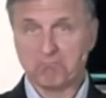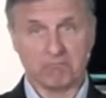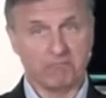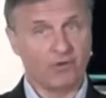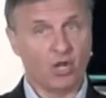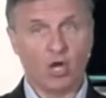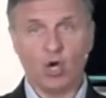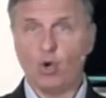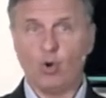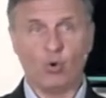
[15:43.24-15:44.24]

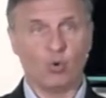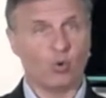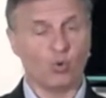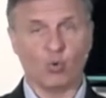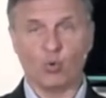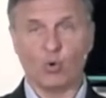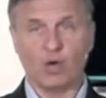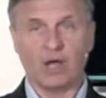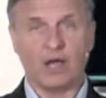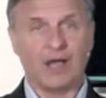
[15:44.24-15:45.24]
No.
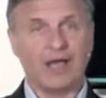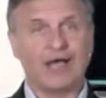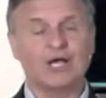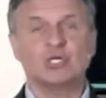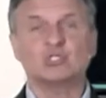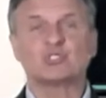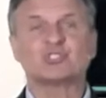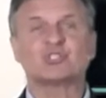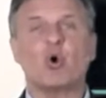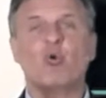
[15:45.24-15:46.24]
So